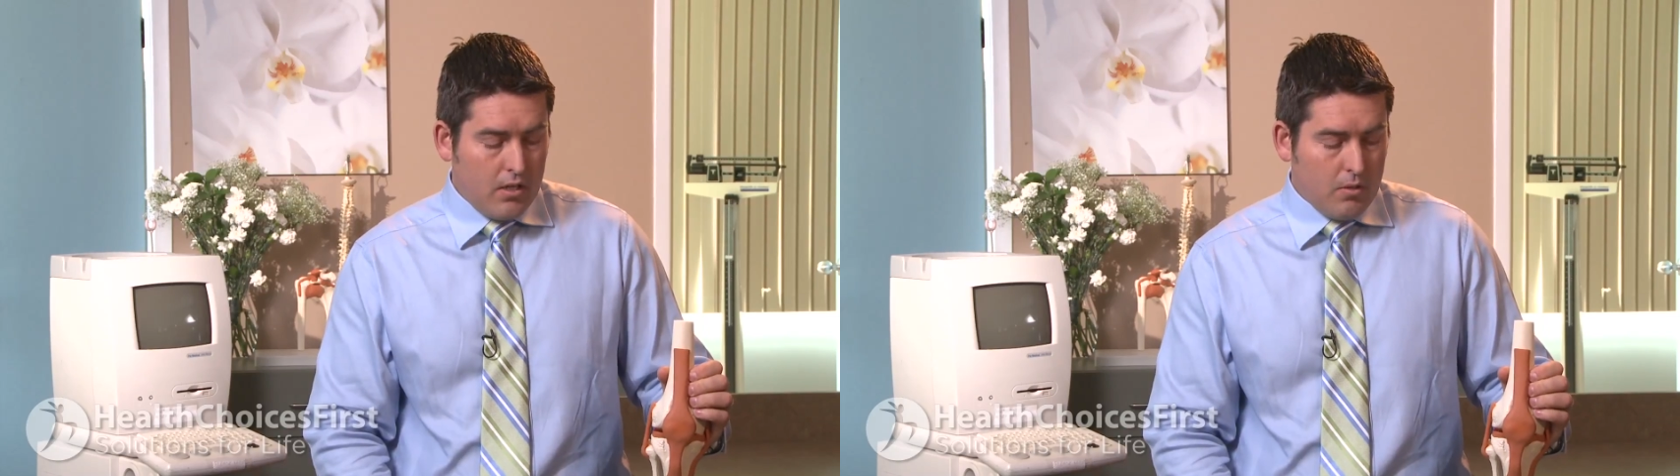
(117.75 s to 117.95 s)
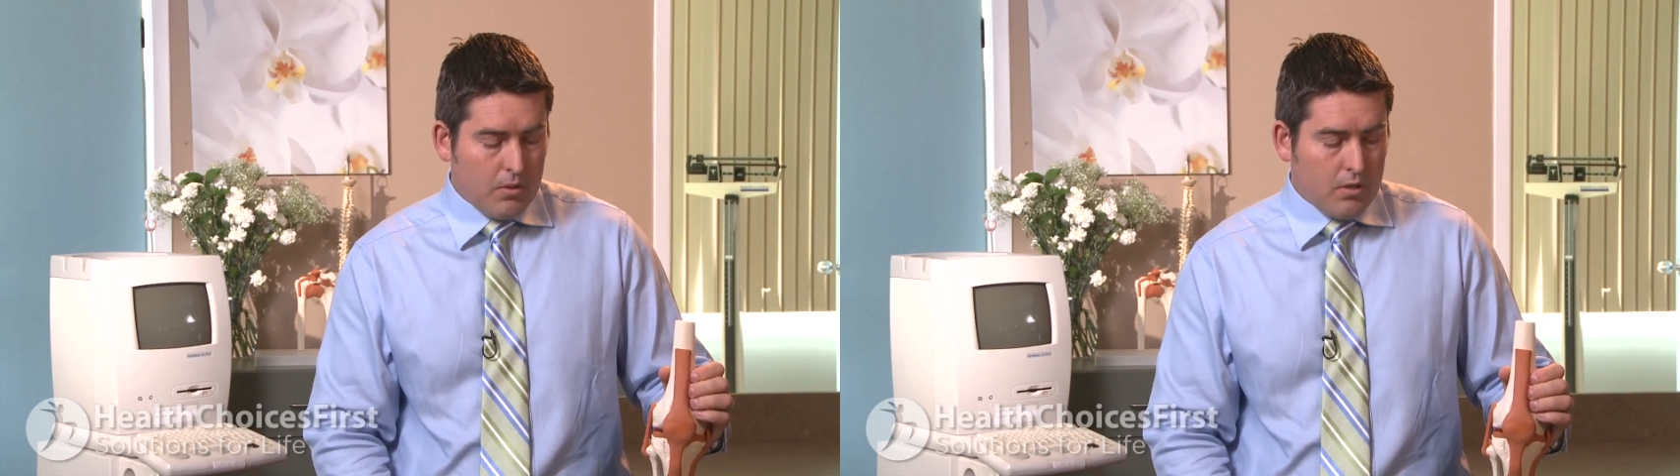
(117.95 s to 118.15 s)

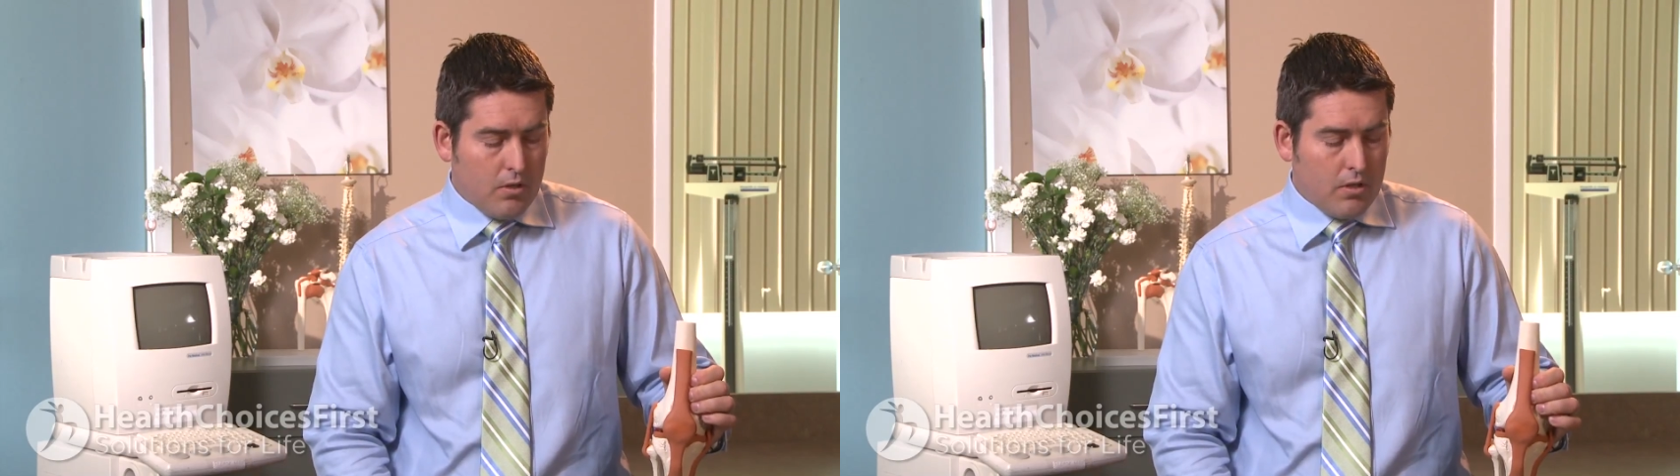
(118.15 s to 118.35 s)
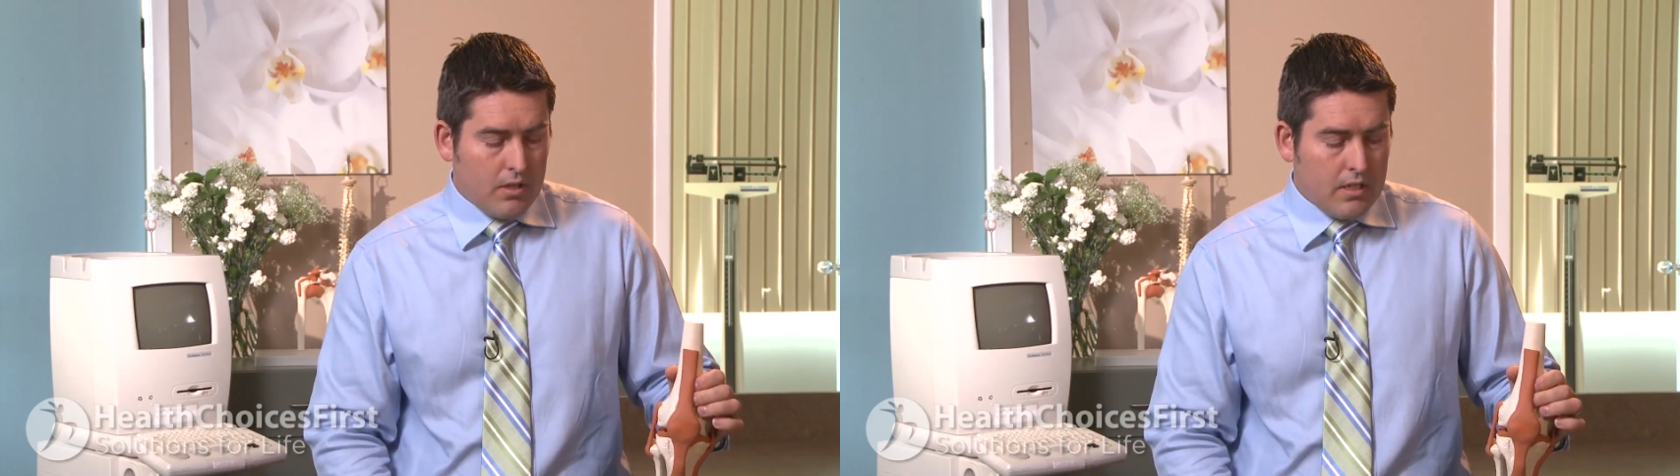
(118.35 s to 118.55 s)
you would
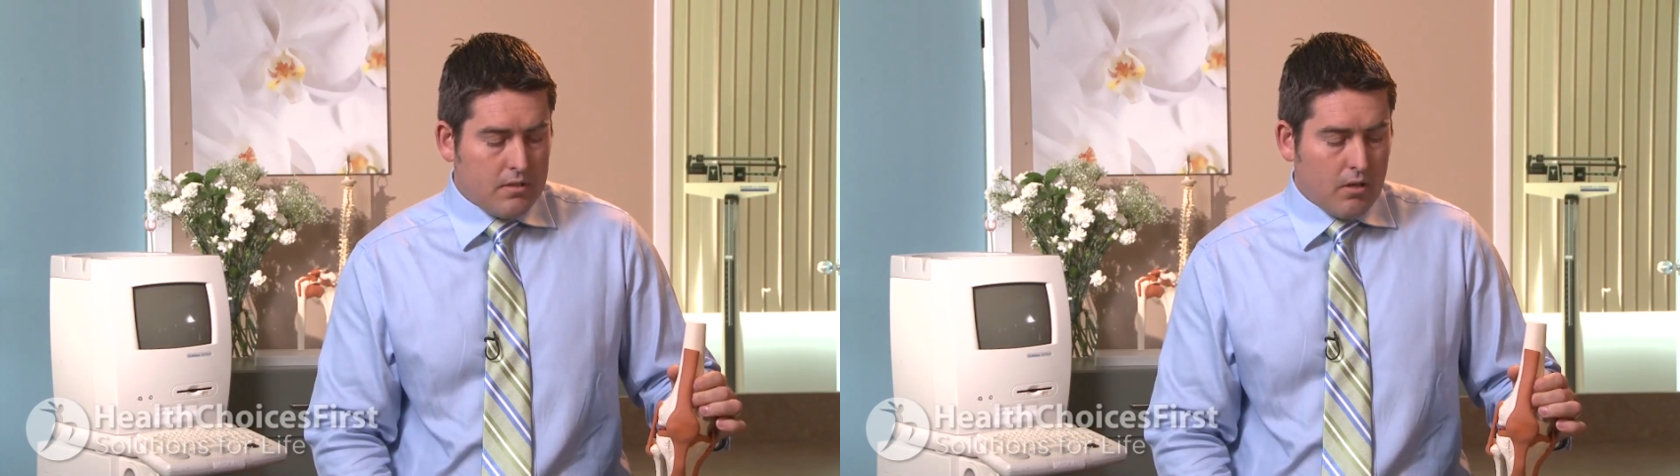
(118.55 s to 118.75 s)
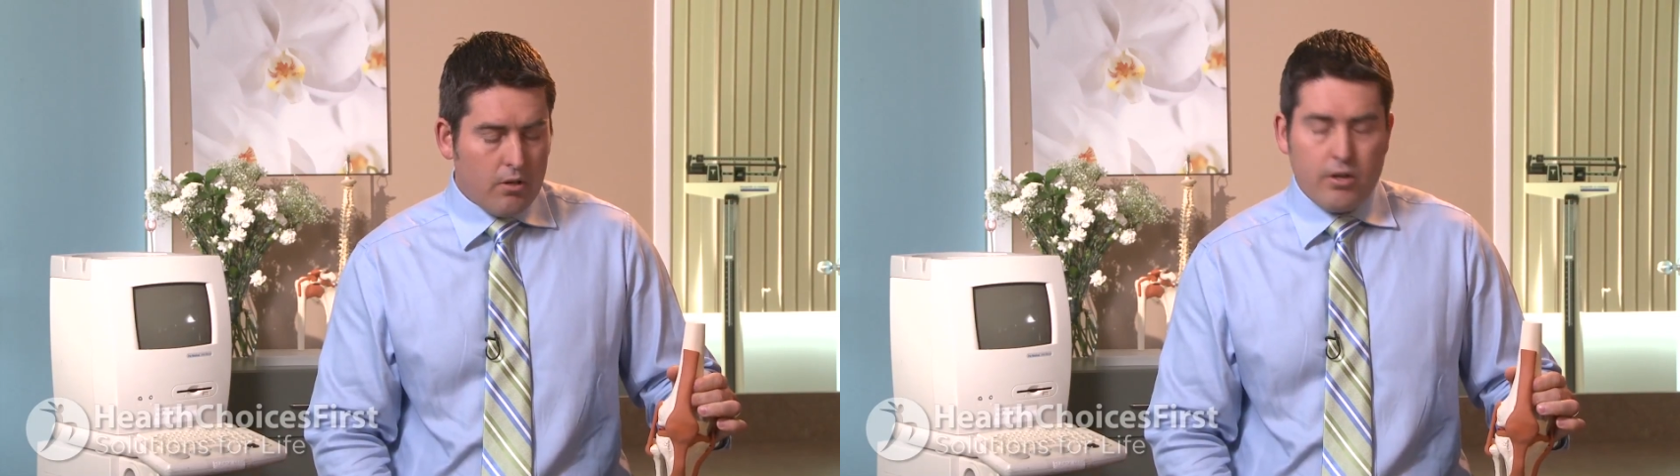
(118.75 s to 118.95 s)
need
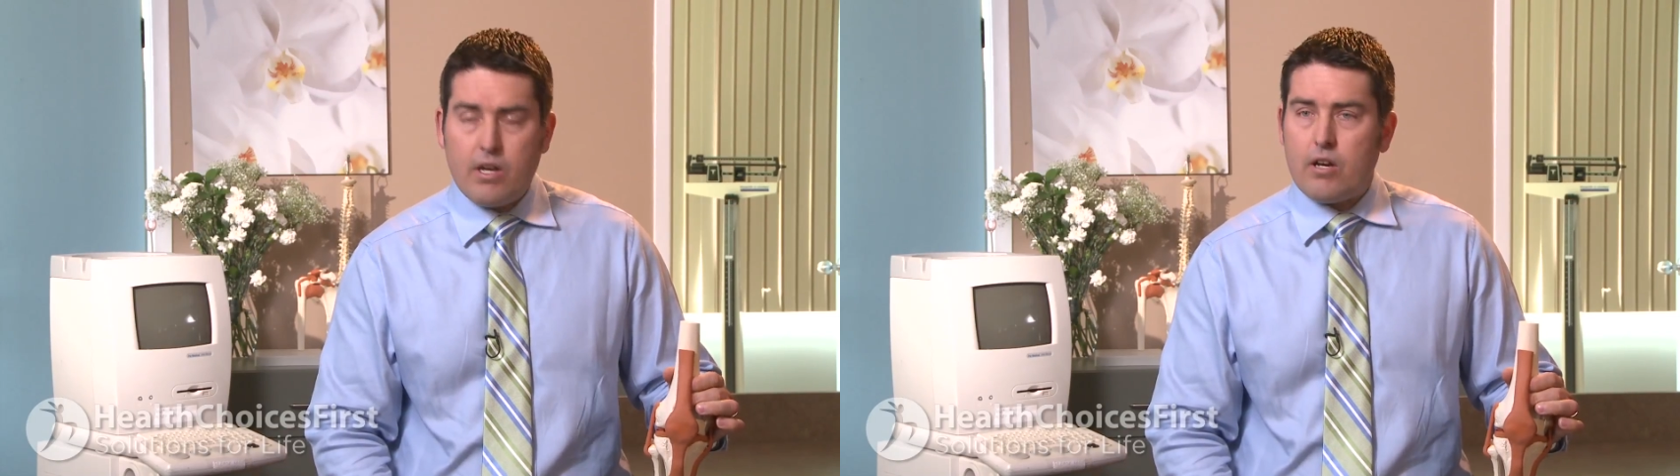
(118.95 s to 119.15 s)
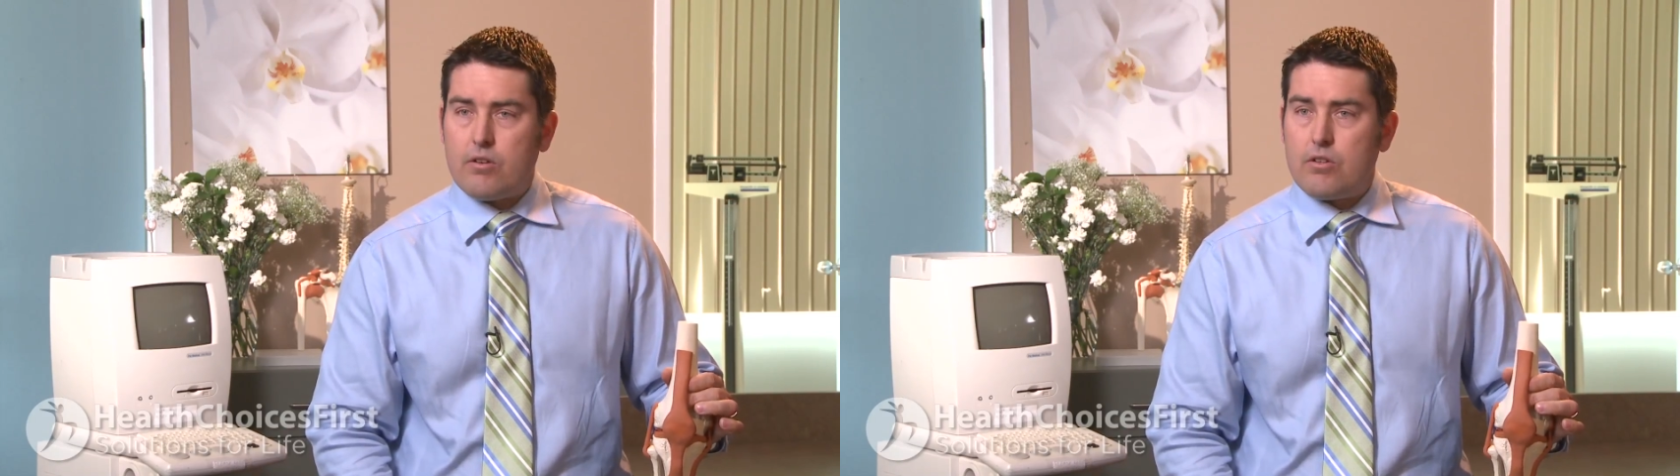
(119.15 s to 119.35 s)
to learn
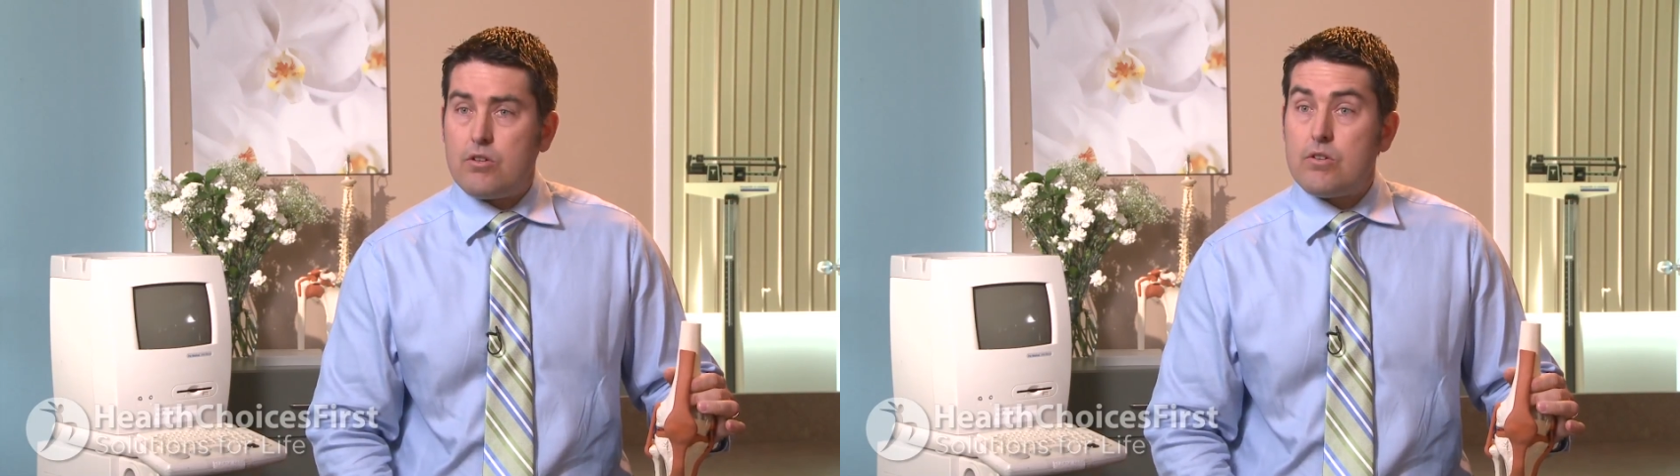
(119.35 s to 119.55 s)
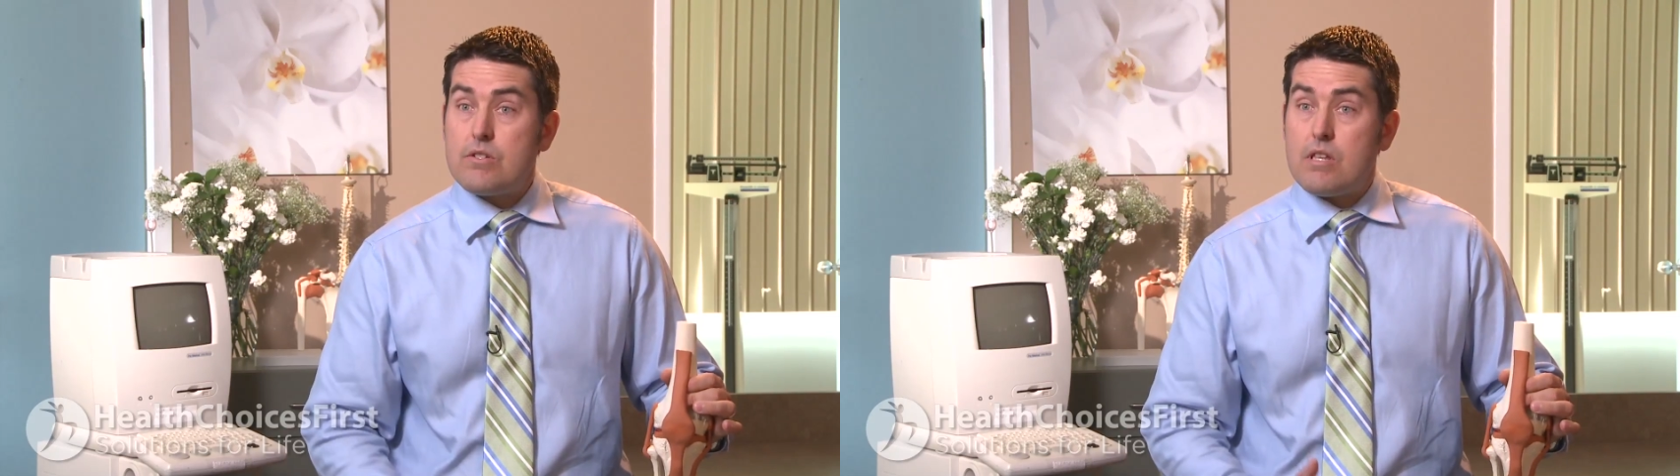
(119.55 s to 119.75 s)
how to use